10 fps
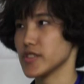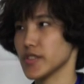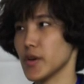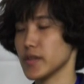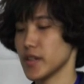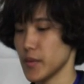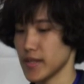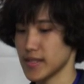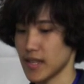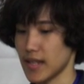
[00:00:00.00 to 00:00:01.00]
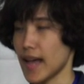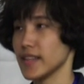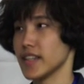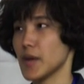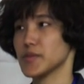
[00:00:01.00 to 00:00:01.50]
ago. There was a
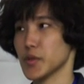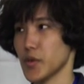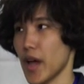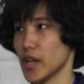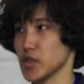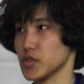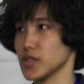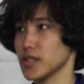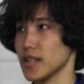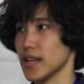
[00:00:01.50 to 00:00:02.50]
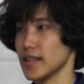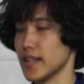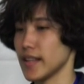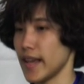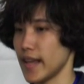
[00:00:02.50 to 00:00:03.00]
helicopter crash, and
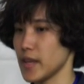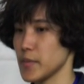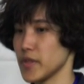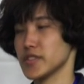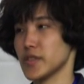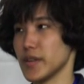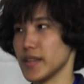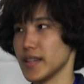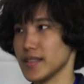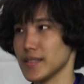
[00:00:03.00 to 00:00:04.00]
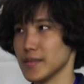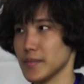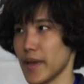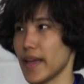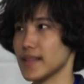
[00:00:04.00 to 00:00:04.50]
then 8 military
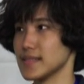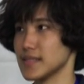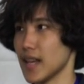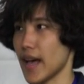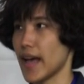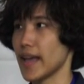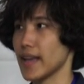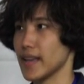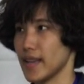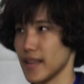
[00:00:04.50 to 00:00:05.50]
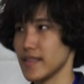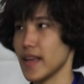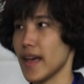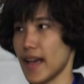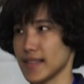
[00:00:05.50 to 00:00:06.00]
men died in
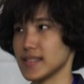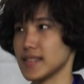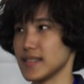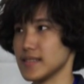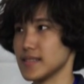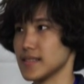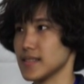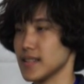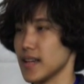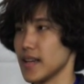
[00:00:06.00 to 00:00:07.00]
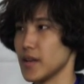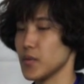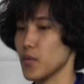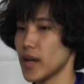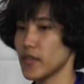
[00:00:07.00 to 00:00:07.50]
that accident.
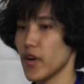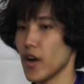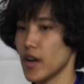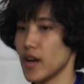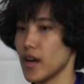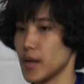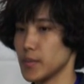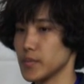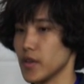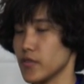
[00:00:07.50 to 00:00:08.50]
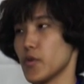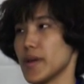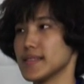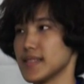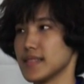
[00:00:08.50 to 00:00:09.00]
And one of our
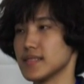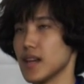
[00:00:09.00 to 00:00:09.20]
forensic